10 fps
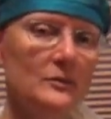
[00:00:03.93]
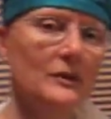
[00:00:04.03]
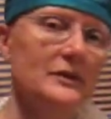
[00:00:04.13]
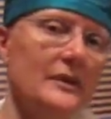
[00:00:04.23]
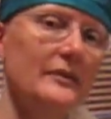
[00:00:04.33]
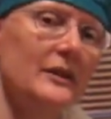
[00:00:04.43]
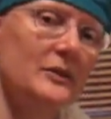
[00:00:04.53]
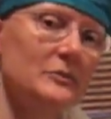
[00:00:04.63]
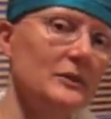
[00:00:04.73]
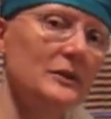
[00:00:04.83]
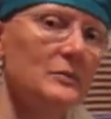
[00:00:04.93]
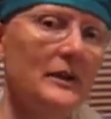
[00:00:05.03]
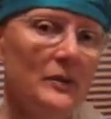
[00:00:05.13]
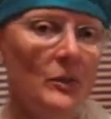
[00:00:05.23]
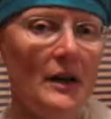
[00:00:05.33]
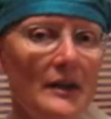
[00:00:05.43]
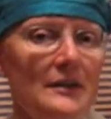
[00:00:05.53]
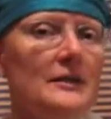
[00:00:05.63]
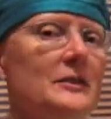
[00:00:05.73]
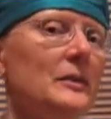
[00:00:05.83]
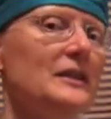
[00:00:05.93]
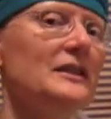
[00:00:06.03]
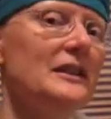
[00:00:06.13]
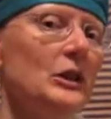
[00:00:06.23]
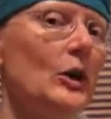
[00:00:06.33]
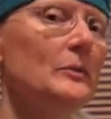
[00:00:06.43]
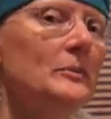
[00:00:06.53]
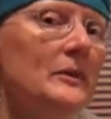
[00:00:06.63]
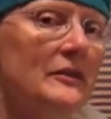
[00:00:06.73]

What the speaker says: Well, some videos will explain why, especially the almond milk